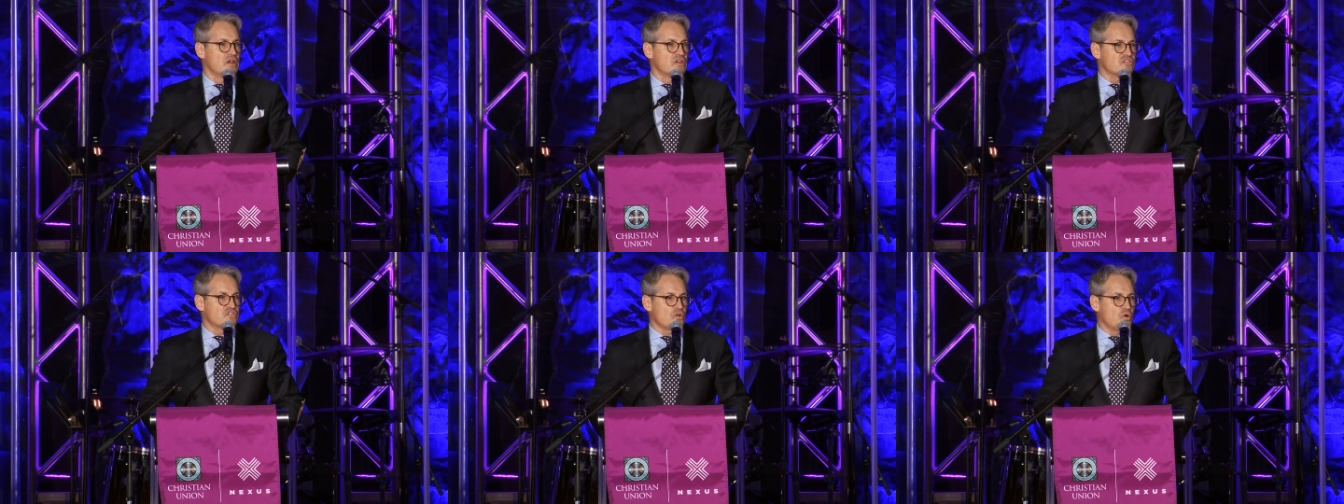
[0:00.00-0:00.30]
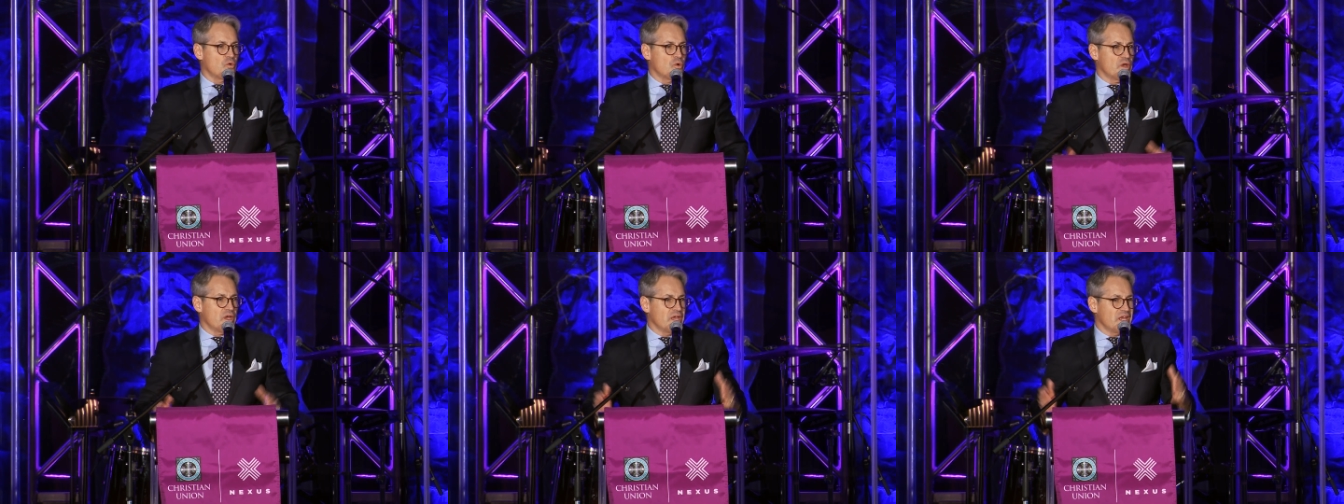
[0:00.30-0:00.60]

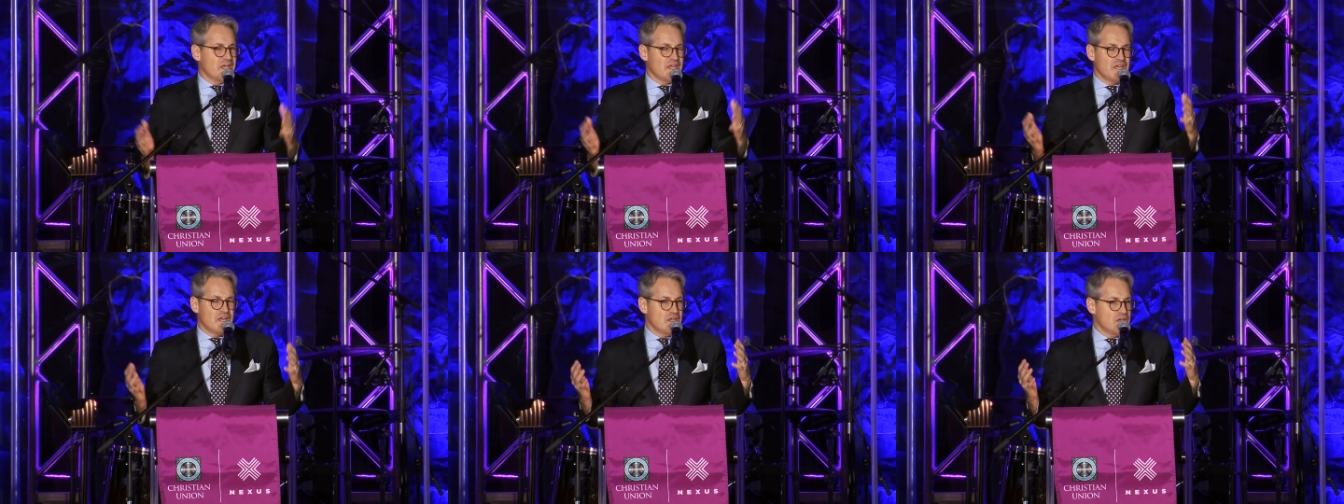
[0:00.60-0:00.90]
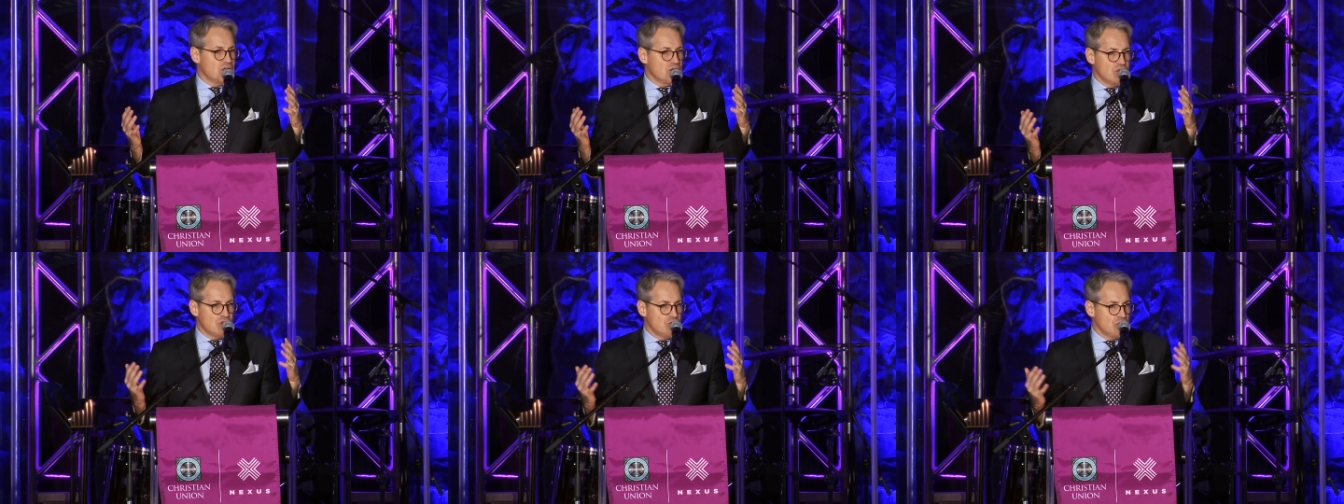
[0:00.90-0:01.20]
So
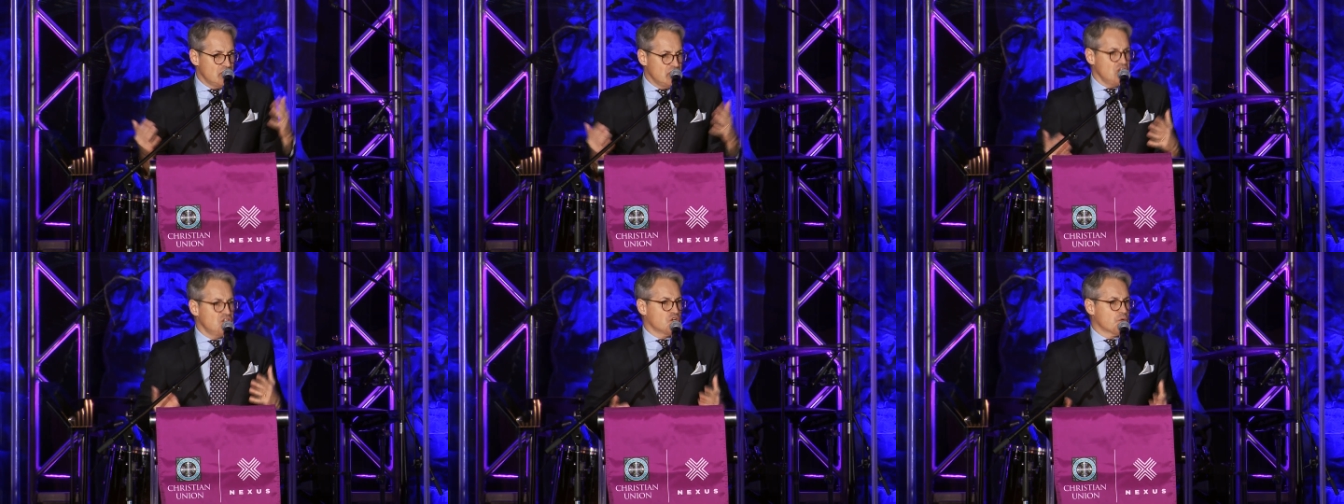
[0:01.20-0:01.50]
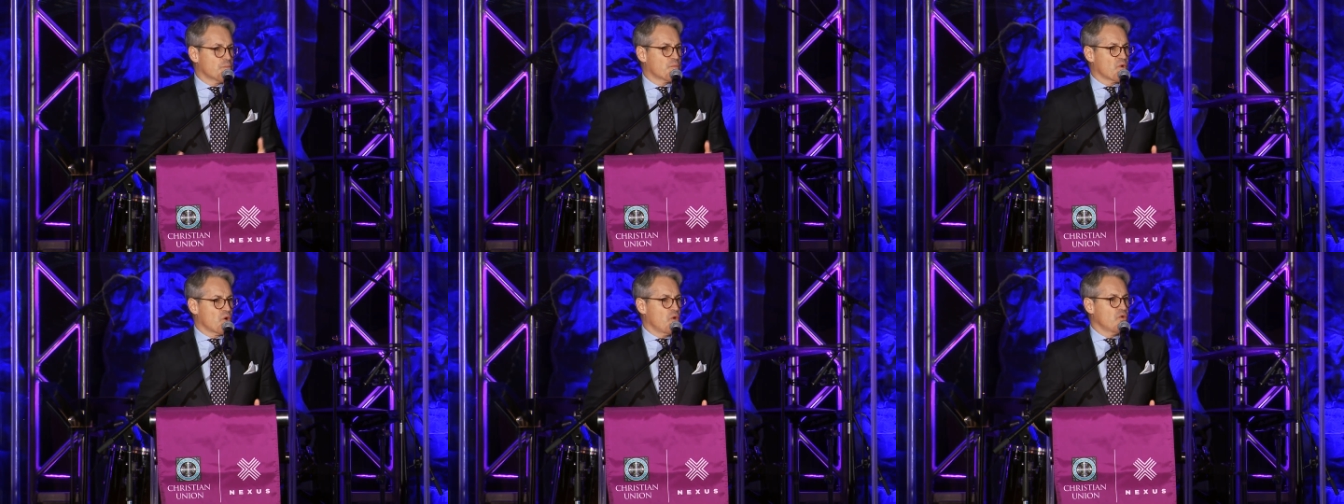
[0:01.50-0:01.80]
you need to
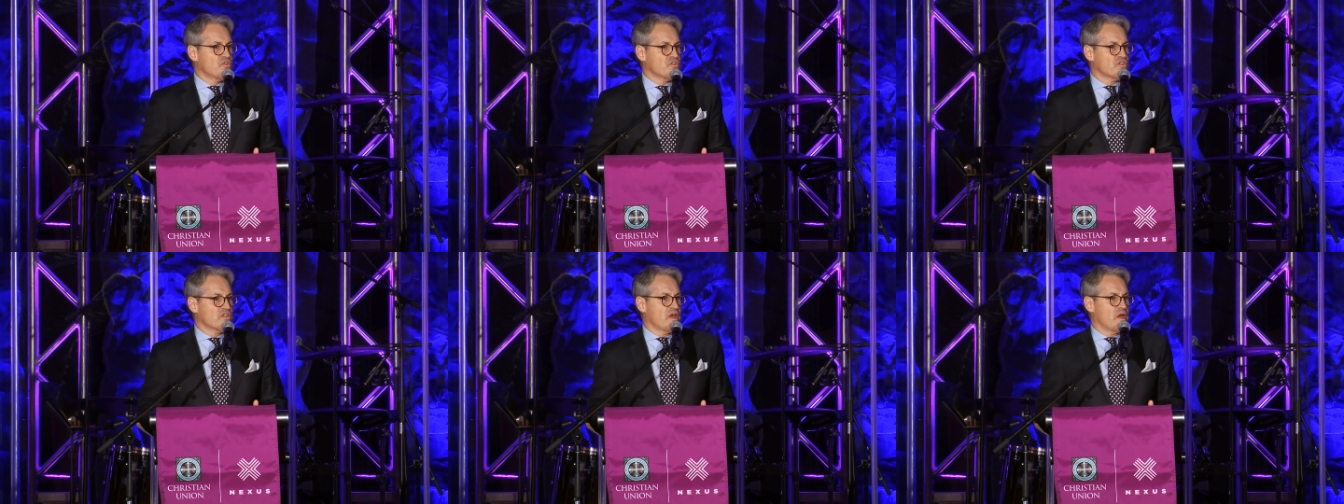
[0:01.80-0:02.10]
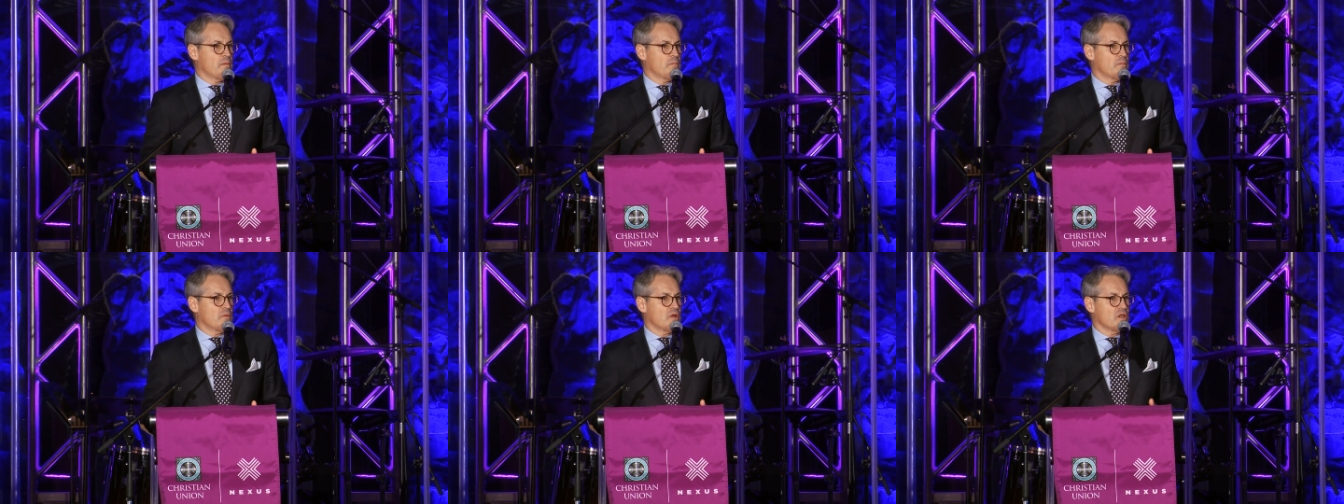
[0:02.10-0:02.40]
approach
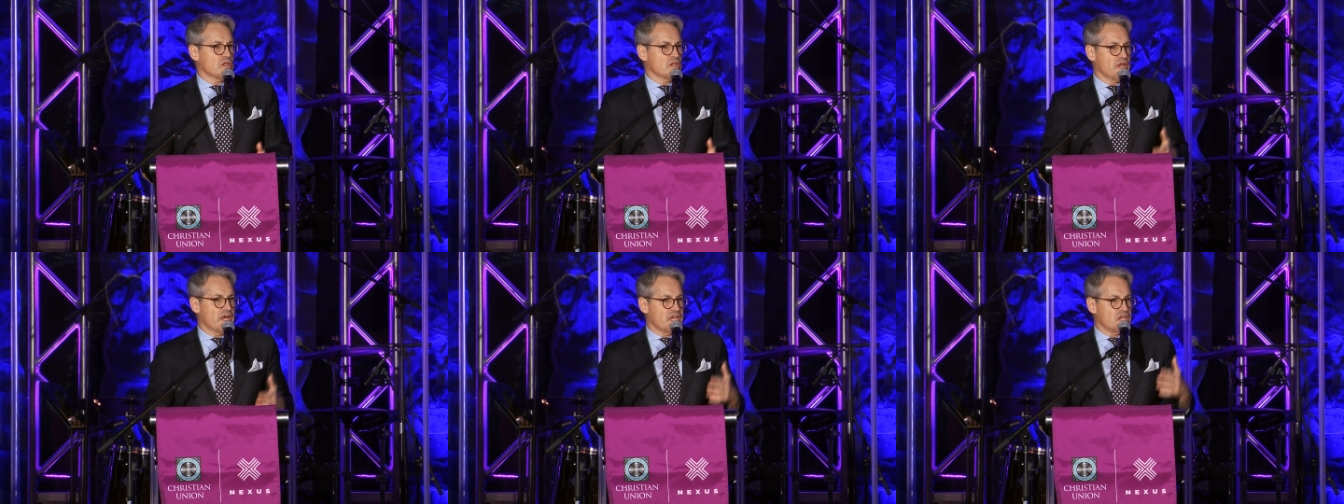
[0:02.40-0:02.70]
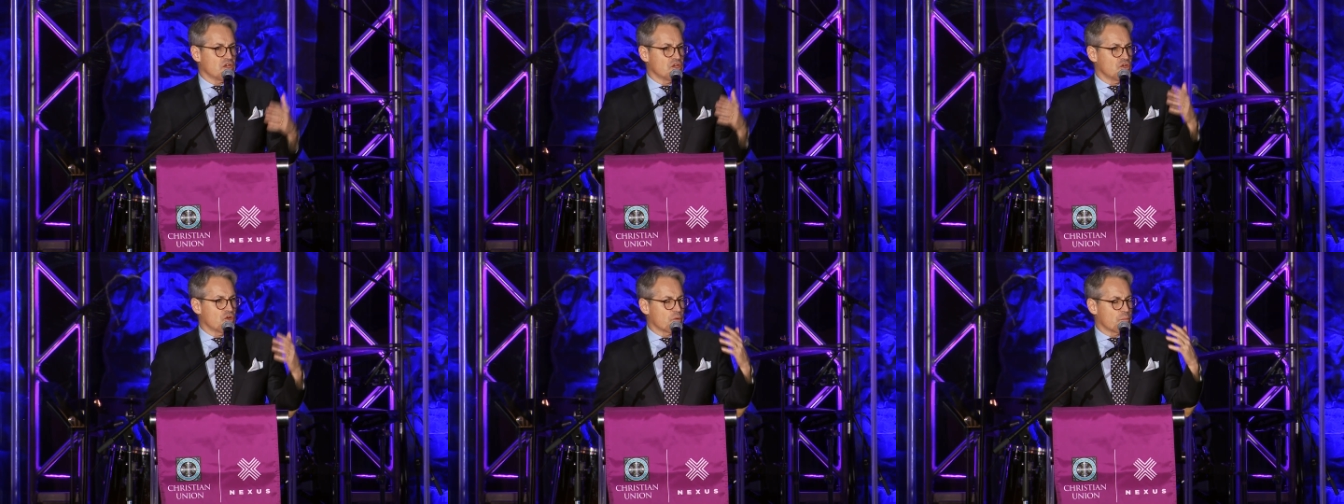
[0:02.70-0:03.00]
them
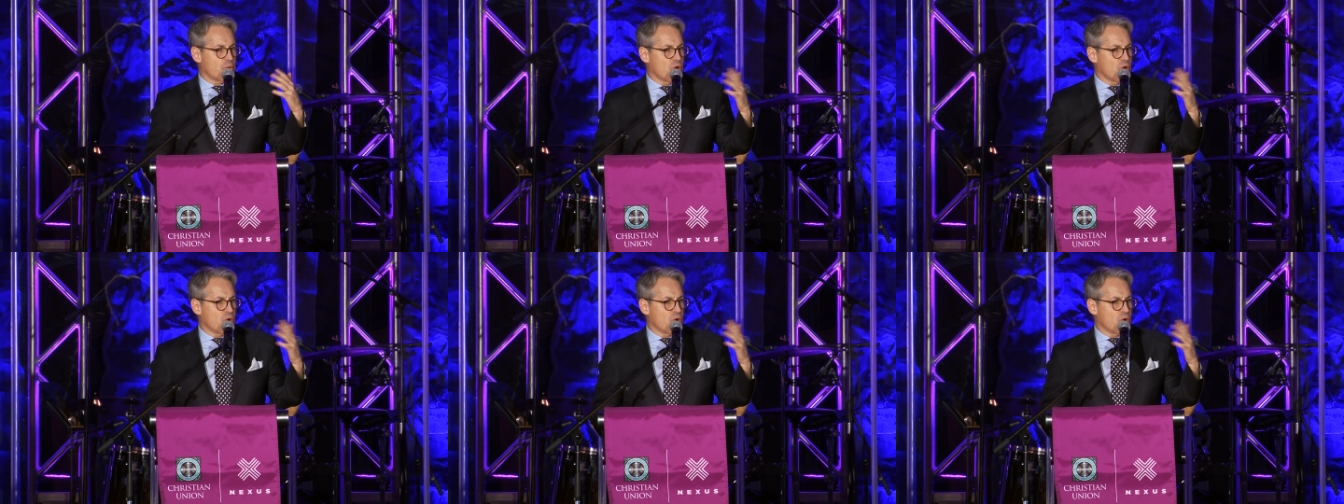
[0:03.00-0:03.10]
like you're